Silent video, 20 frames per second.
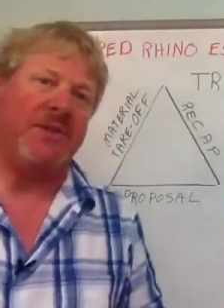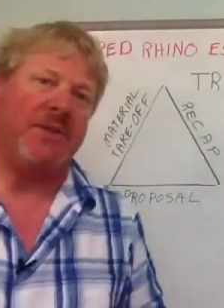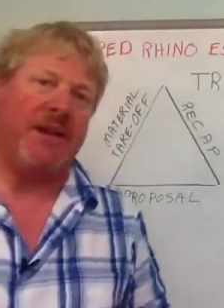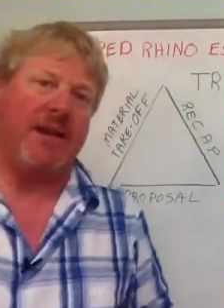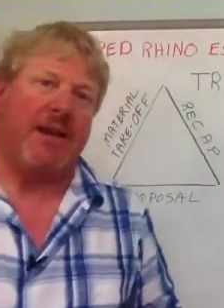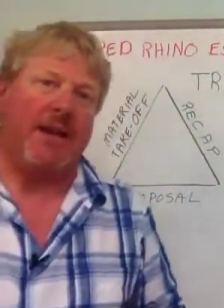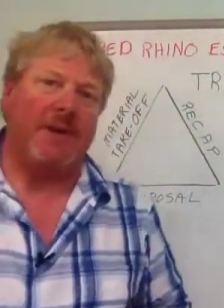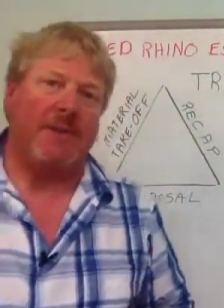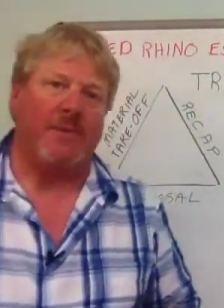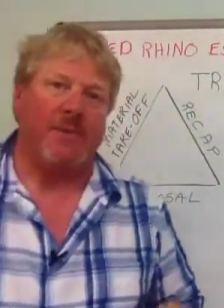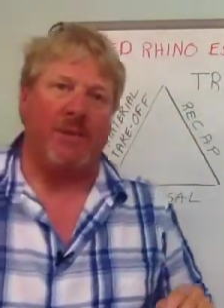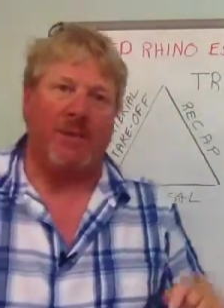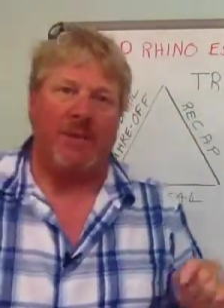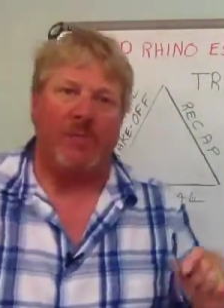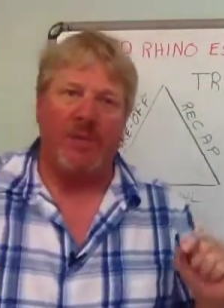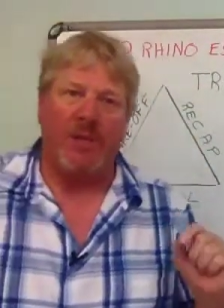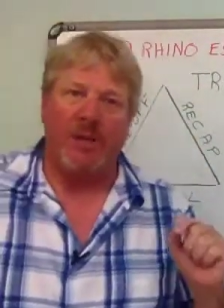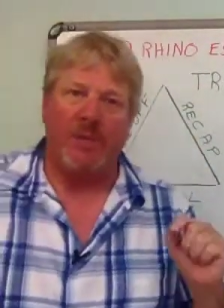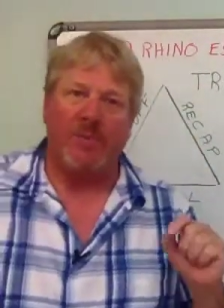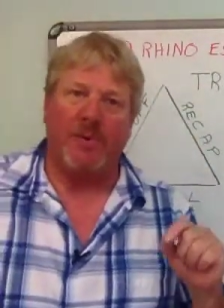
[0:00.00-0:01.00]
times when
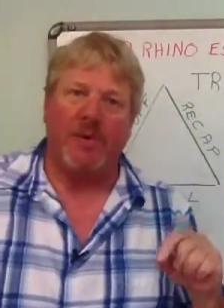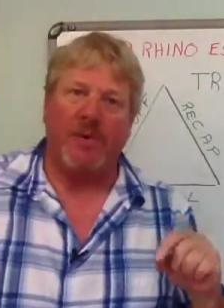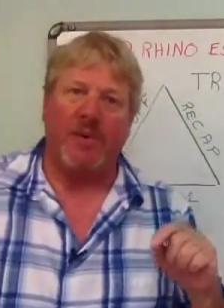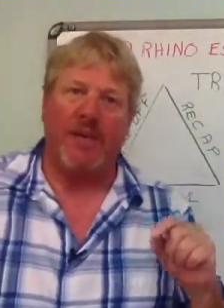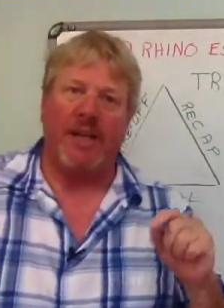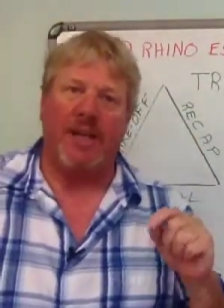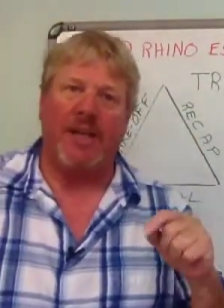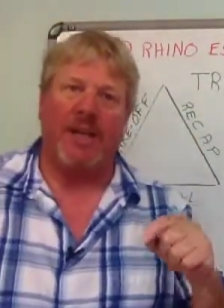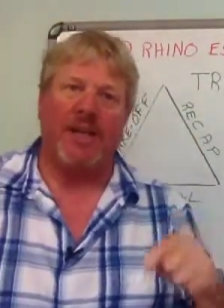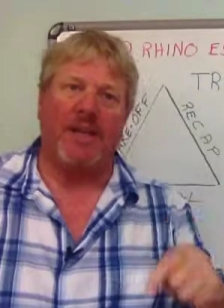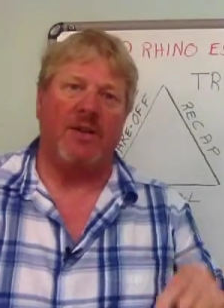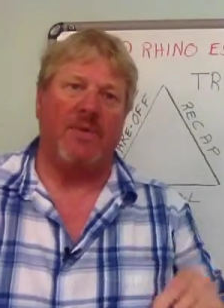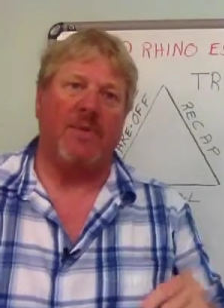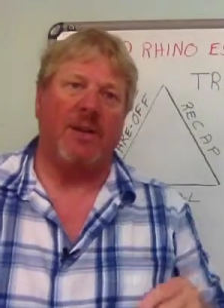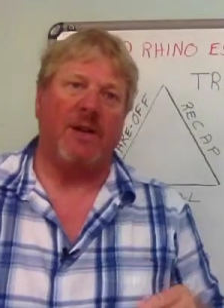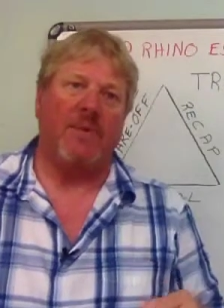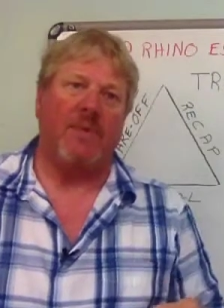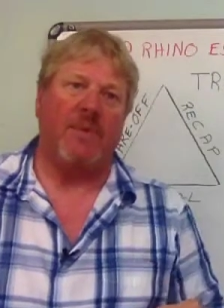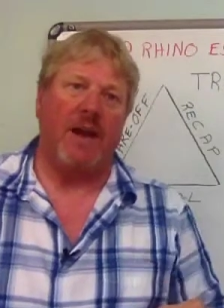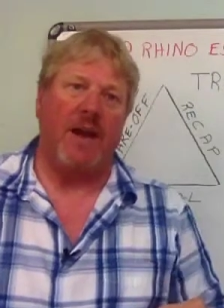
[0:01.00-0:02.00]
people get into
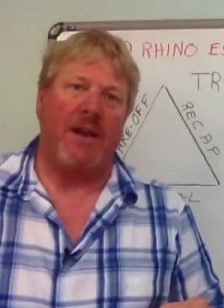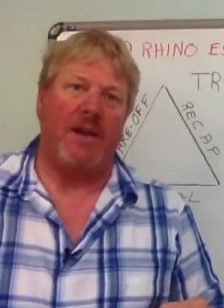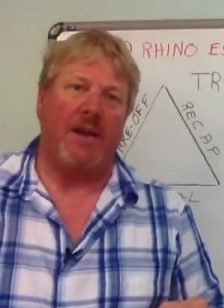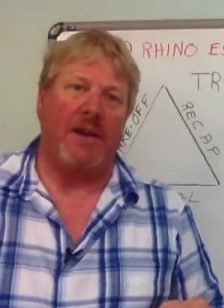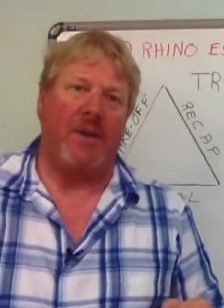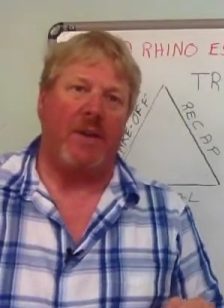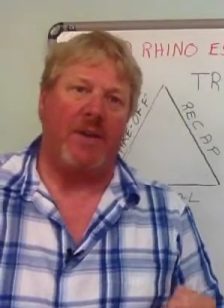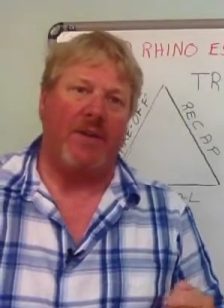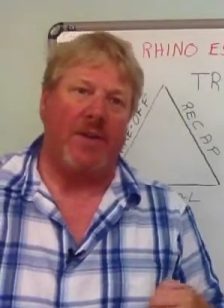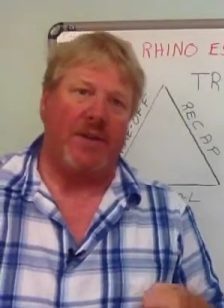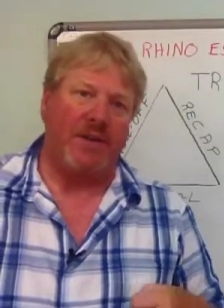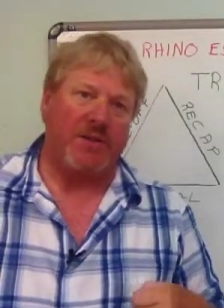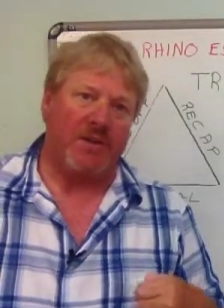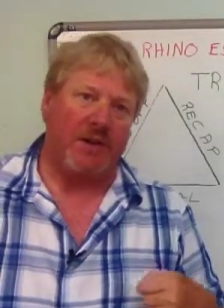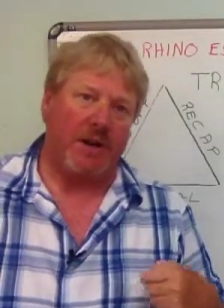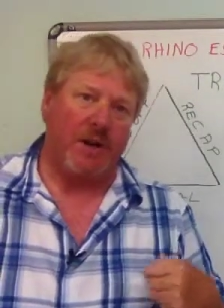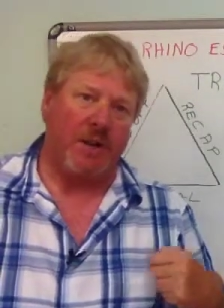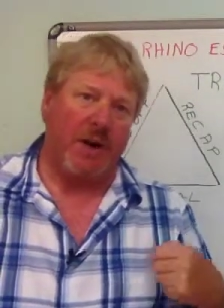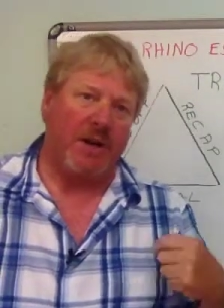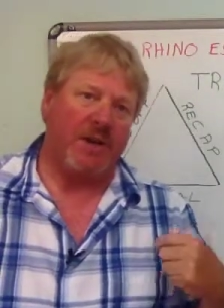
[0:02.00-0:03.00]
Red Rhino and they
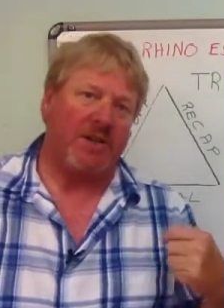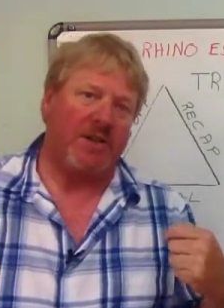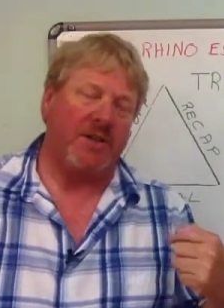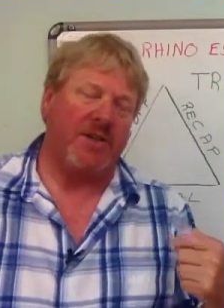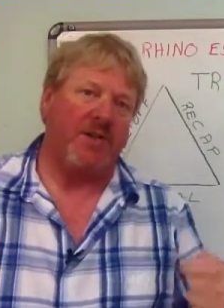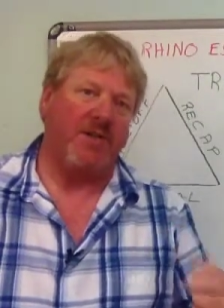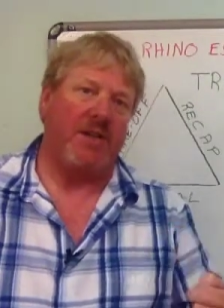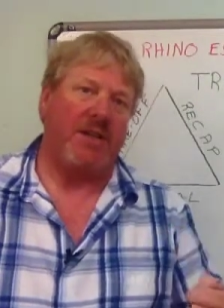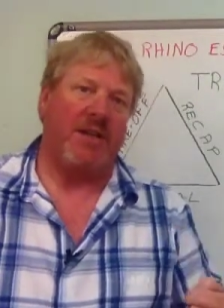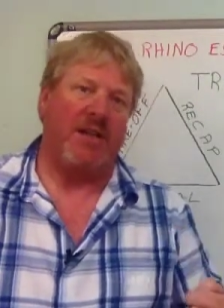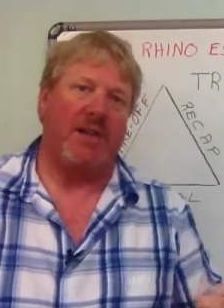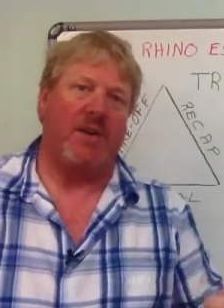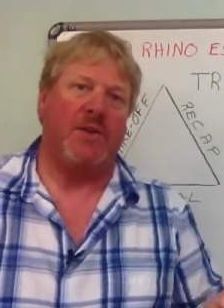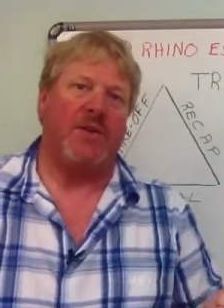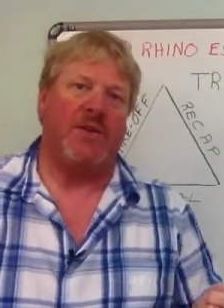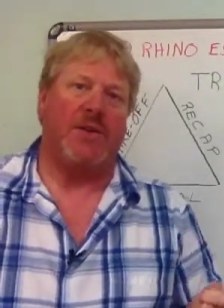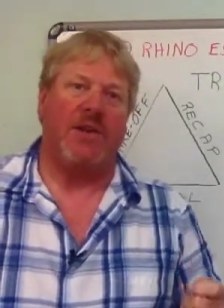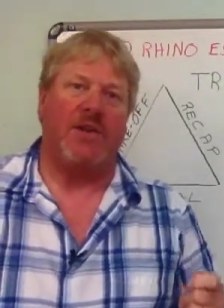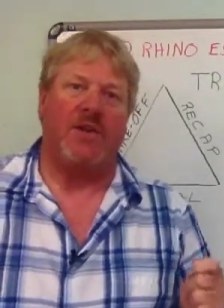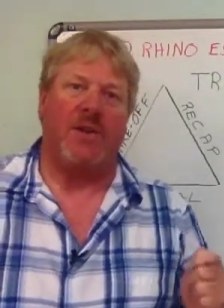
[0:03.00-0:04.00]
start watching the
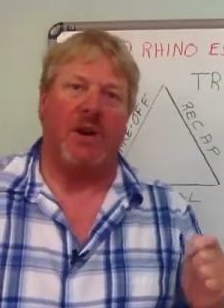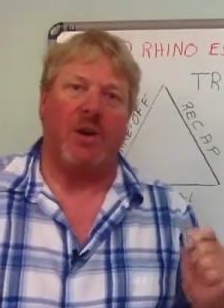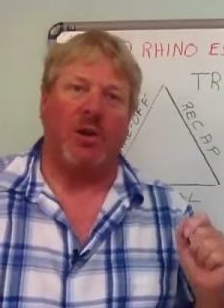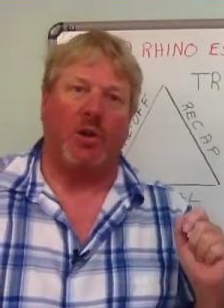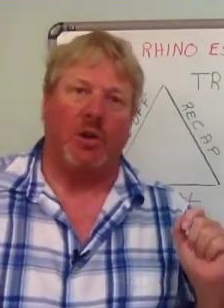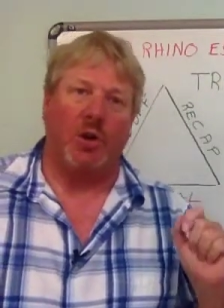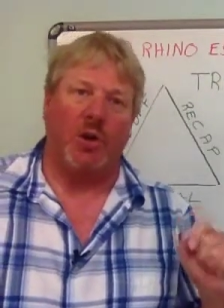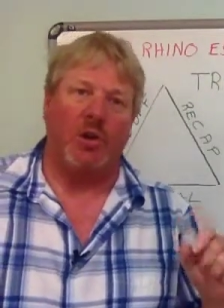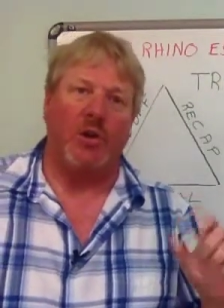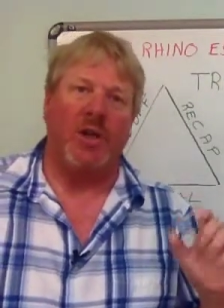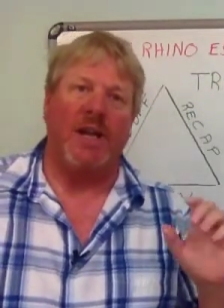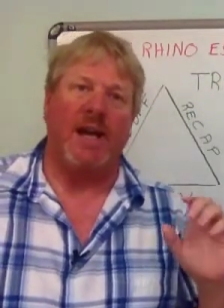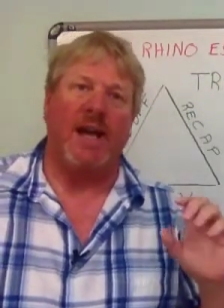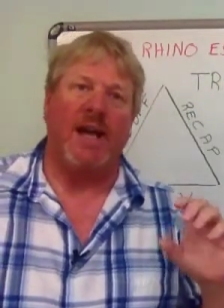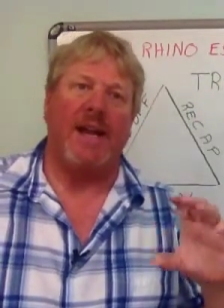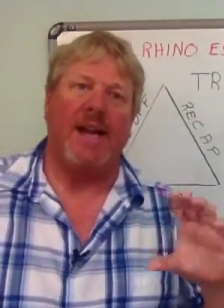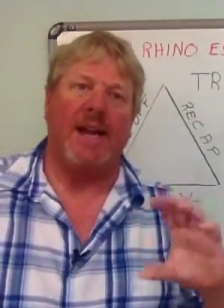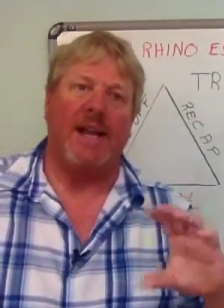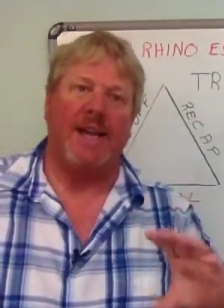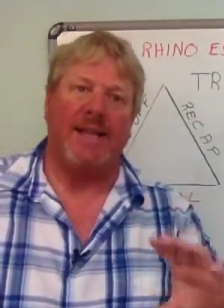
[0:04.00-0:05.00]
videos and they start learning
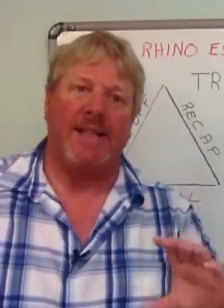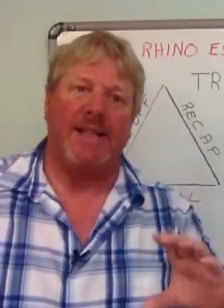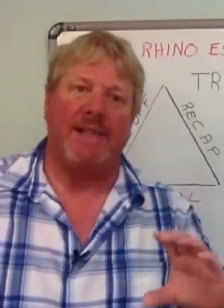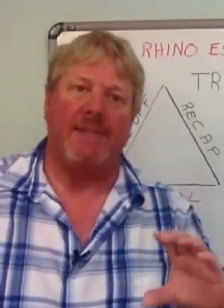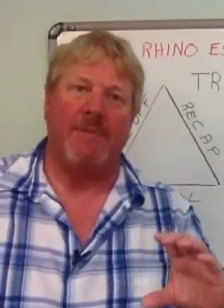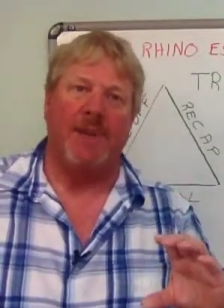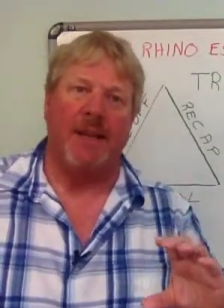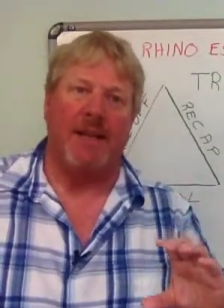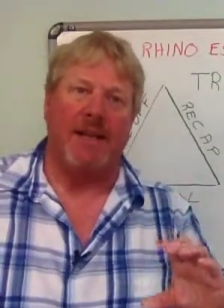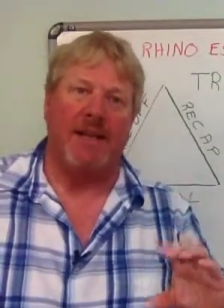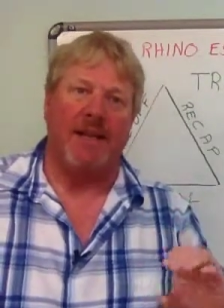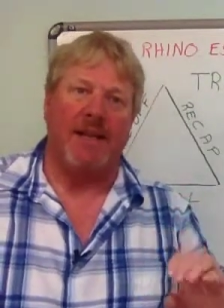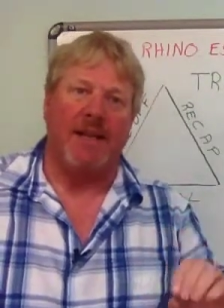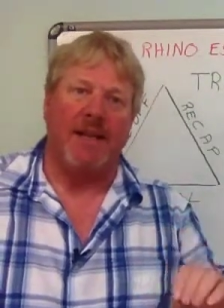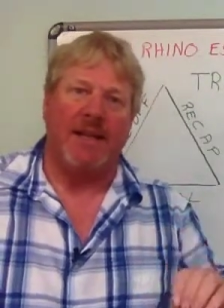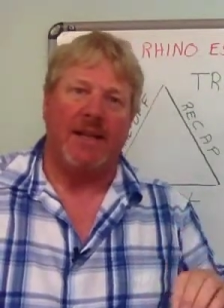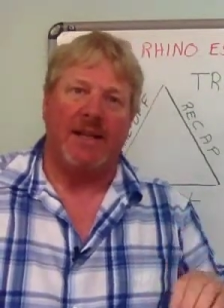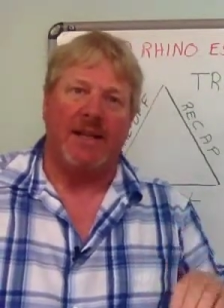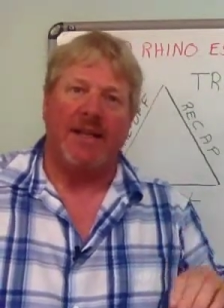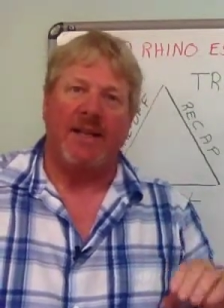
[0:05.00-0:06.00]
how to estimate
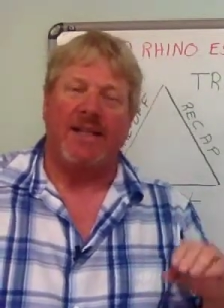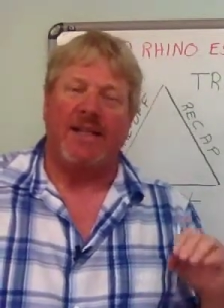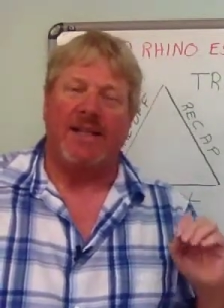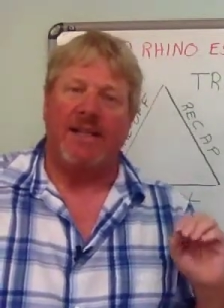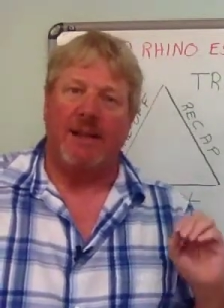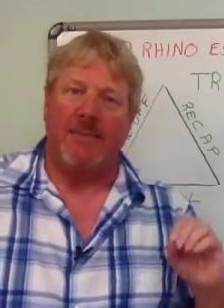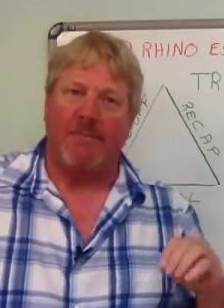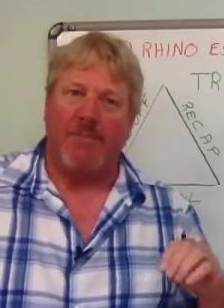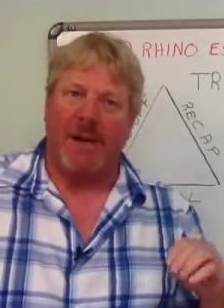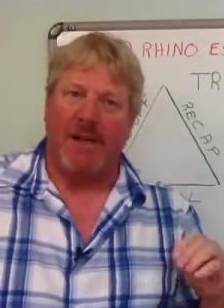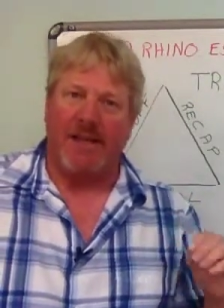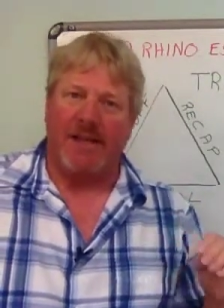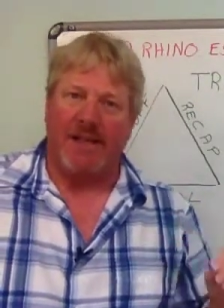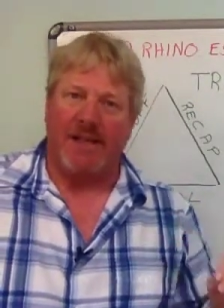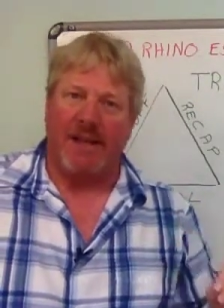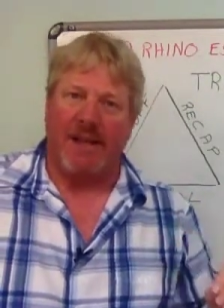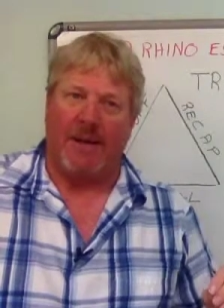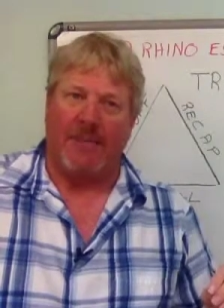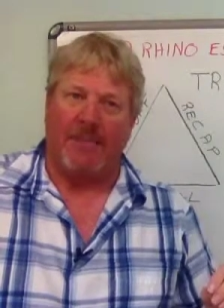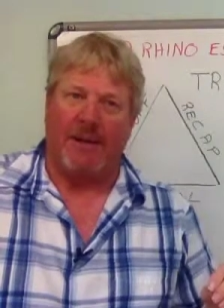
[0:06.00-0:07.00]
step by
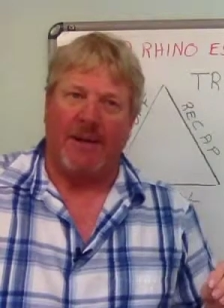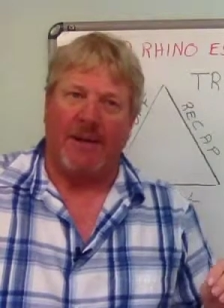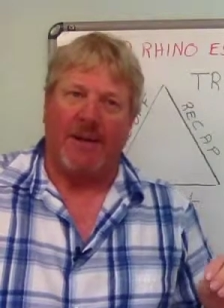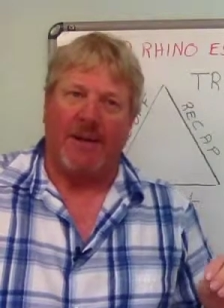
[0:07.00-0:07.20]
step.